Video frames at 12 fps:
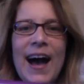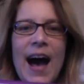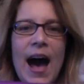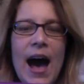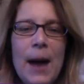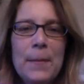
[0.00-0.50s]

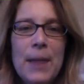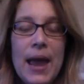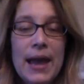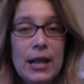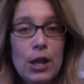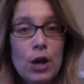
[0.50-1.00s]
And
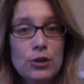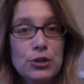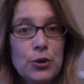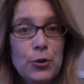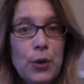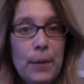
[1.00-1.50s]
I'll
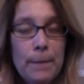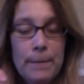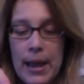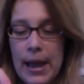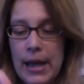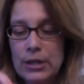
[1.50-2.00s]
also
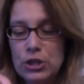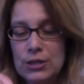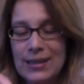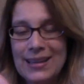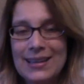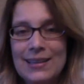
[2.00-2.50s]
match,
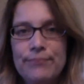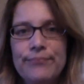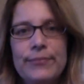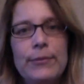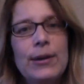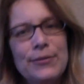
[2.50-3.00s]
like,
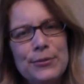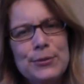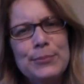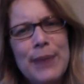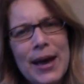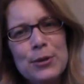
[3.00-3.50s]
well, if it was
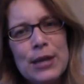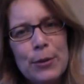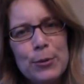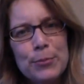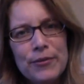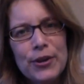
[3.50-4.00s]
Bono, that
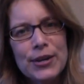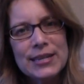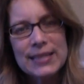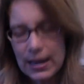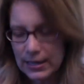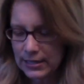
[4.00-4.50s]
wouldn't be very
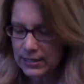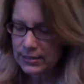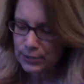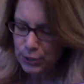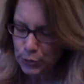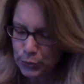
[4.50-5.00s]
exciting because
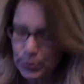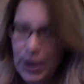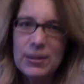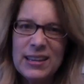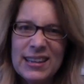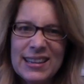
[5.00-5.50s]
you'd
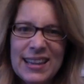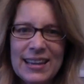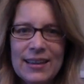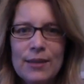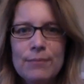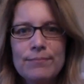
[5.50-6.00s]
probably get like
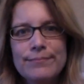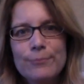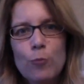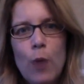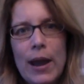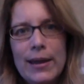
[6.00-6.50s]
a
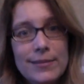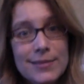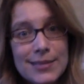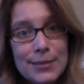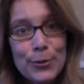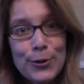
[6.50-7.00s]
white
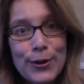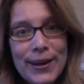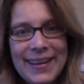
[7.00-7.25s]
zipper.